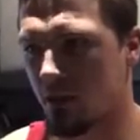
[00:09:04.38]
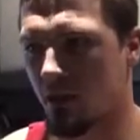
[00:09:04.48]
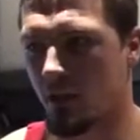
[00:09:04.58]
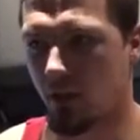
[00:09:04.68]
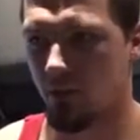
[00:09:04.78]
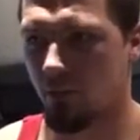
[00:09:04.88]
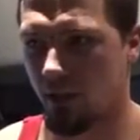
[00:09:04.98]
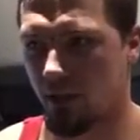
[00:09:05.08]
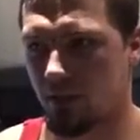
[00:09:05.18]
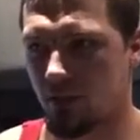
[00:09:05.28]
another
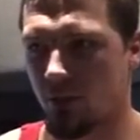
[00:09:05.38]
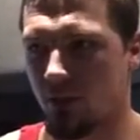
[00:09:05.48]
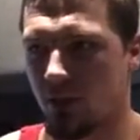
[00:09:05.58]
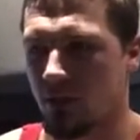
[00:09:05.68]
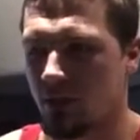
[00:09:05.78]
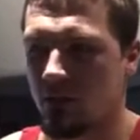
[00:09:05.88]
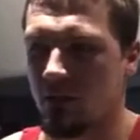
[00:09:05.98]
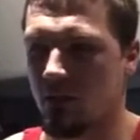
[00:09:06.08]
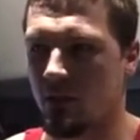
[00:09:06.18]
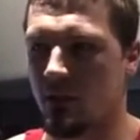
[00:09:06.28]
way to do it,
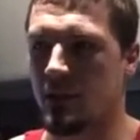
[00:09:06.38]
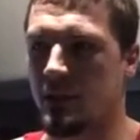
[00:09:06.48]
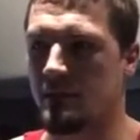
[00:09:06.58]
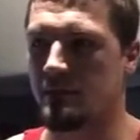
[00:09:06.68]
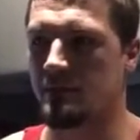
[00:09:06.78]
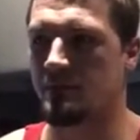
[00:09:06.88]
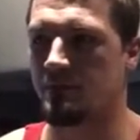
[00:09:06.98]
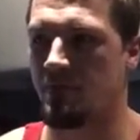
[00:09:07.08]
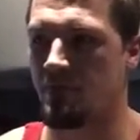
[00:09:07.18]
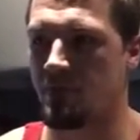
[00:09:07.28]

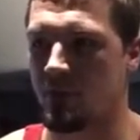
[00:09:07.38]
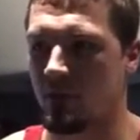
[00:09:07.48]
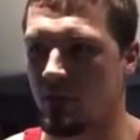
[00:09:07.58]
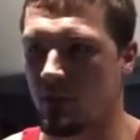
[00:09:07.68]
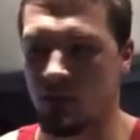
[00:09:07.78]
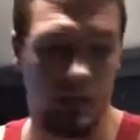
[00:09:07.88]
you know,